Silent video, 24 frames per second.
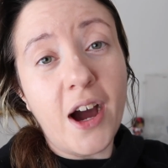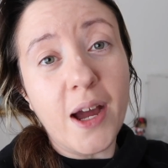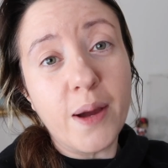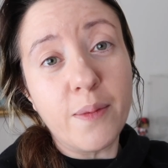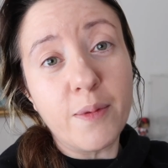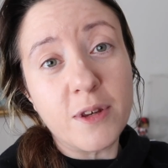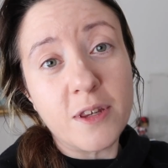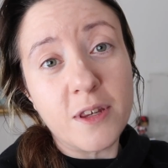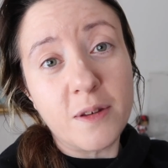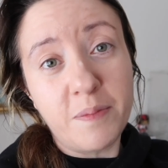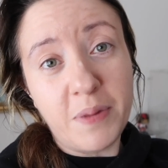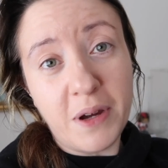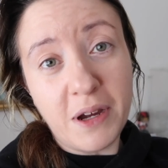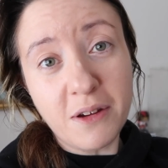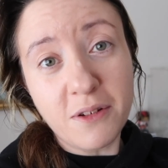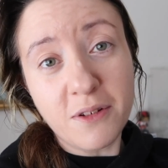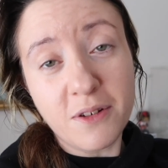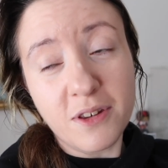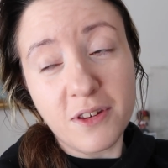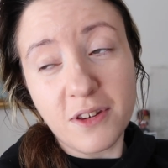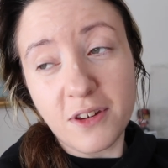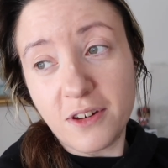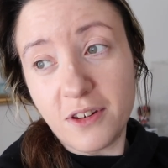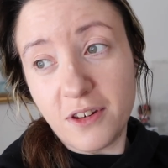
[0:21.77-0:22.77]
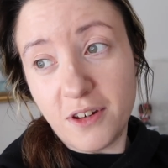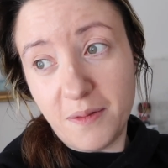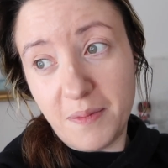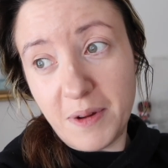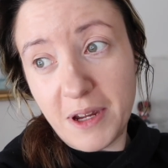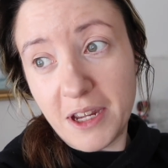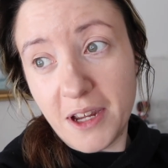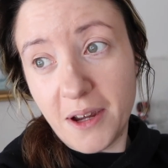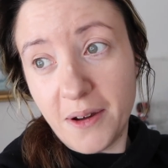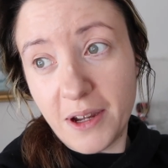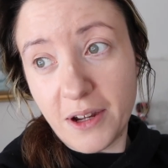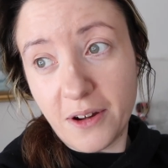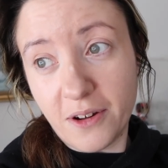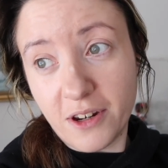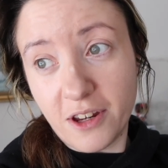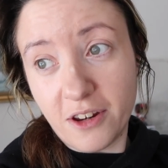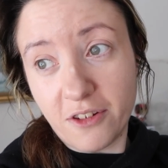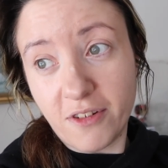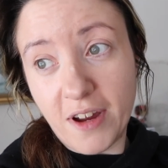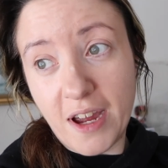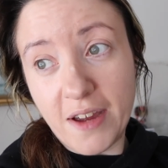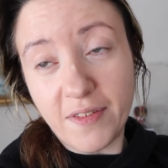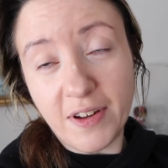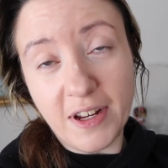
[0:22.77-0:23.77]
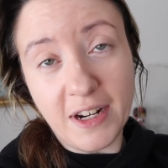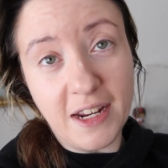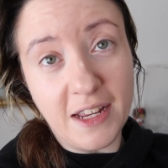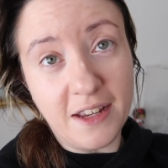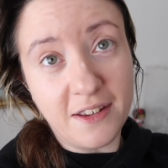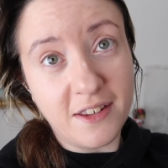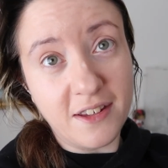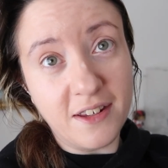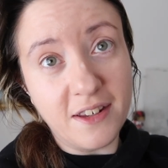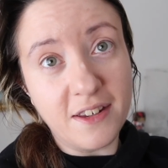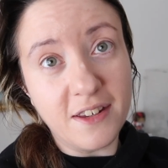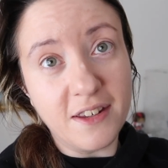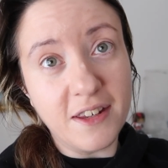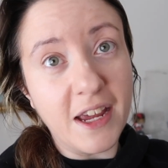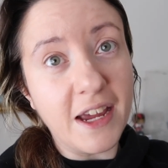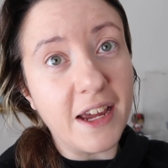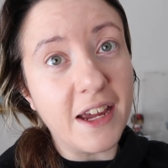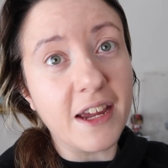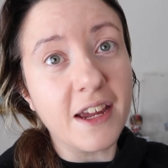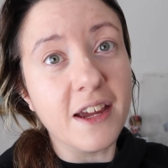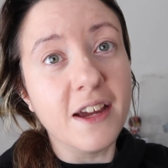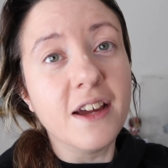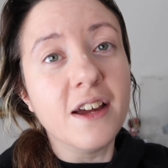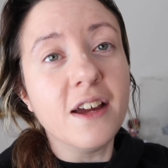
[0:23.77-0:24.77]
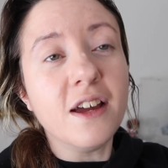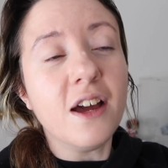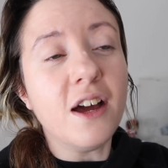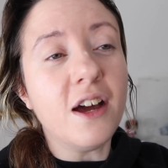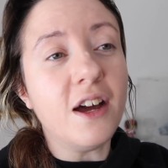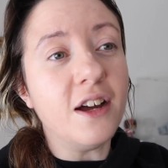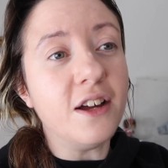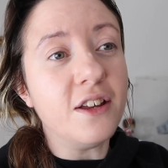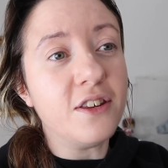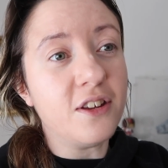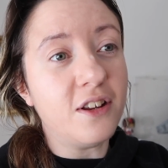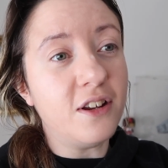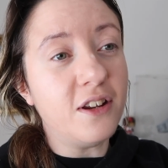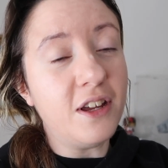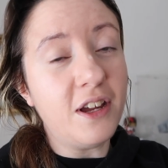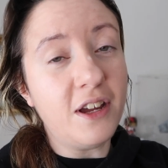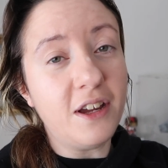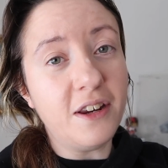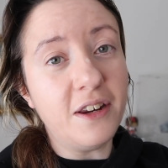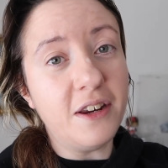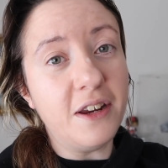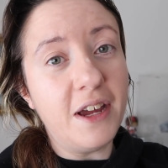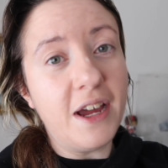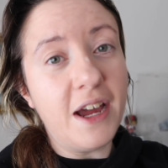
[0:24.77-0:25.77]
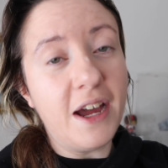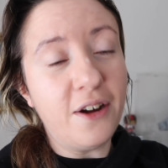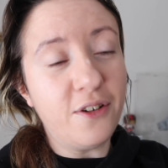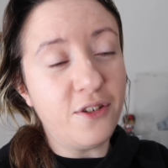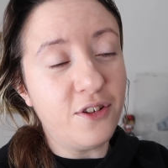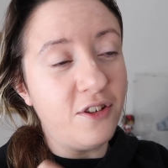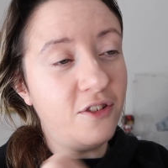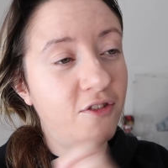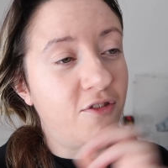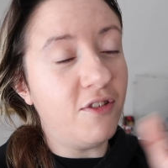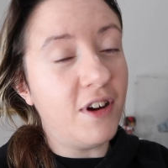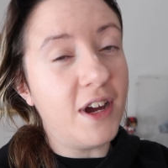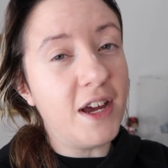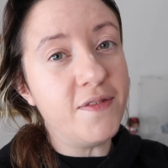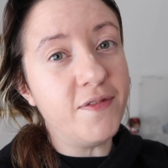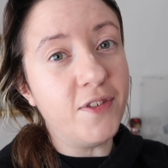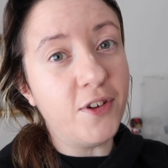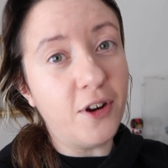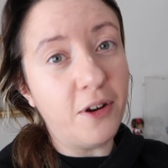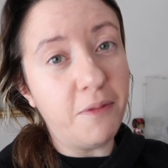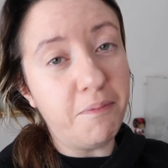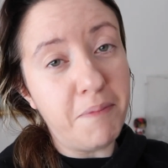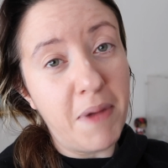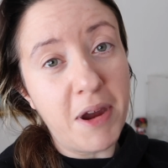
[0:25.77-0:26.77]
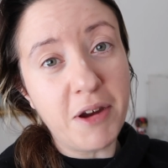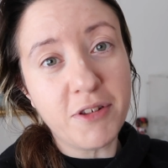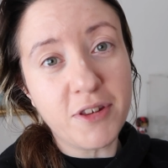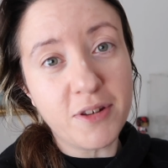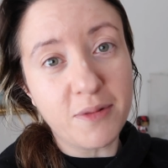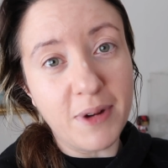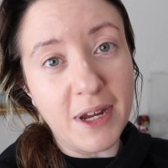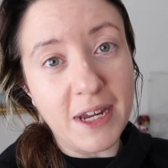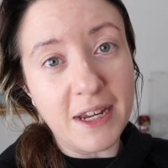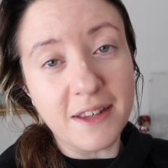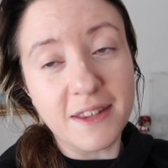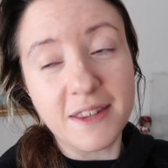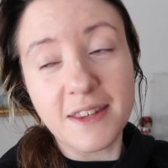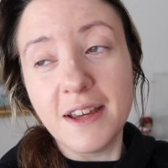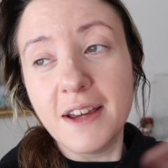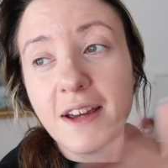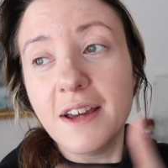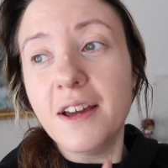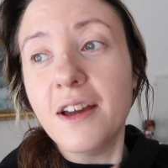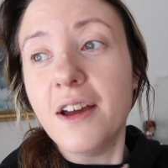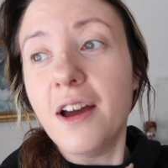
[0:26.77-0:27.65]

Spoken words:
I was supposed to be going on a driving lesson today to learn how to drive on motorways,